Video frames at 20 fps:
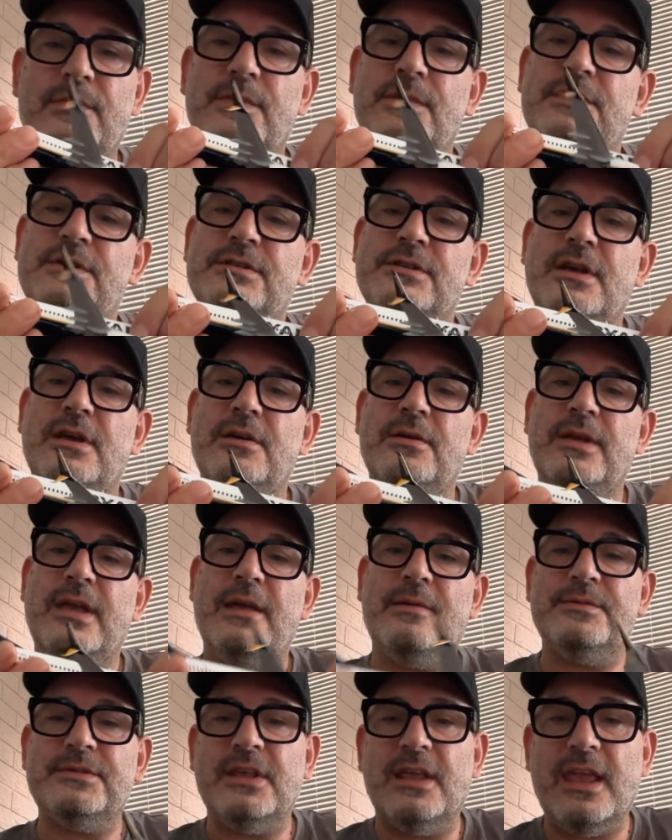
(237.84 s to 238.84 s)
So
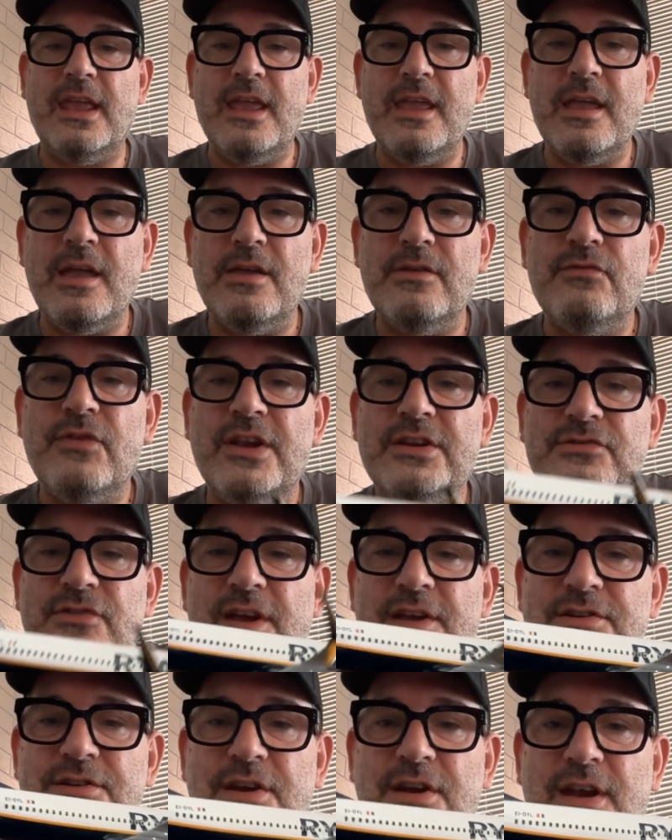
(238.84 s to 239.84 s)
yeah, so there you go,
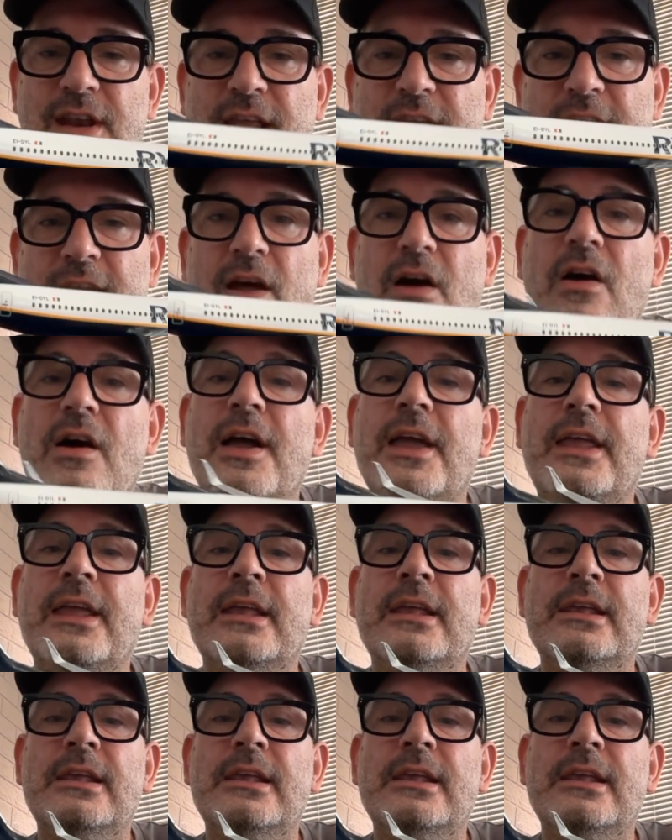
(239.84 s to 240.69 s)
registration EI-DYL.